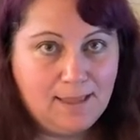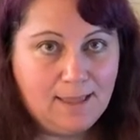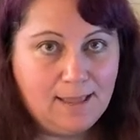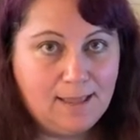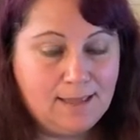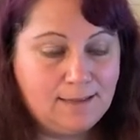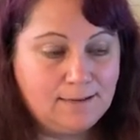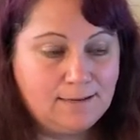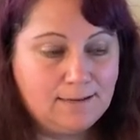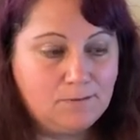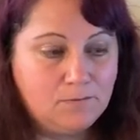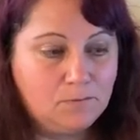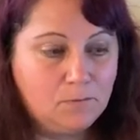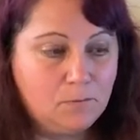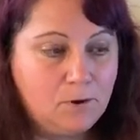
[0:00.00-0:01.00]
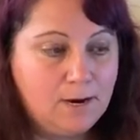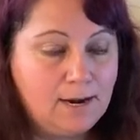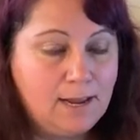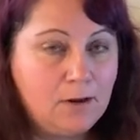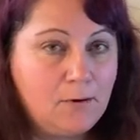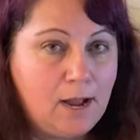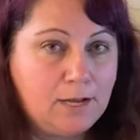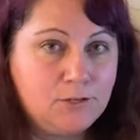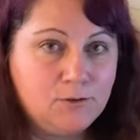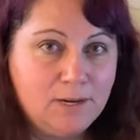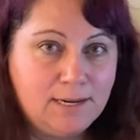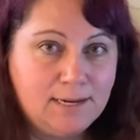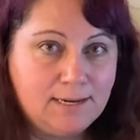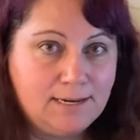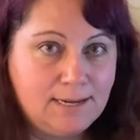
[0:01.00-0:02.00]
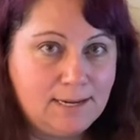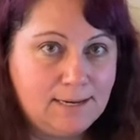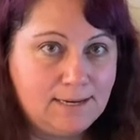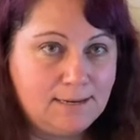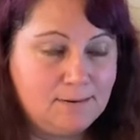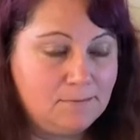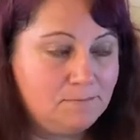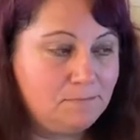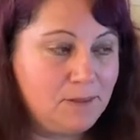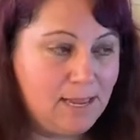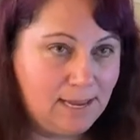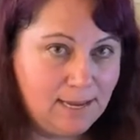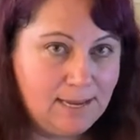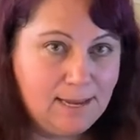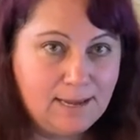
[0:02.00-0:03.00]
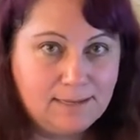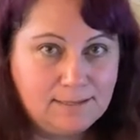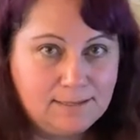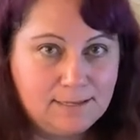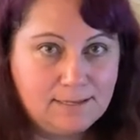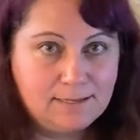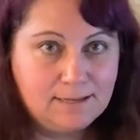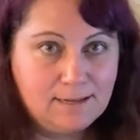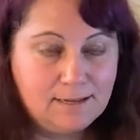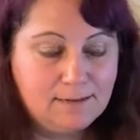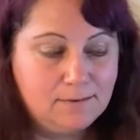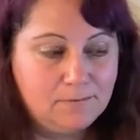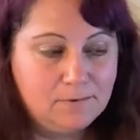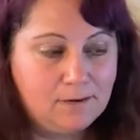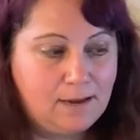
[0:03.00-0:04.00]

and when I graduated in May at CSUN,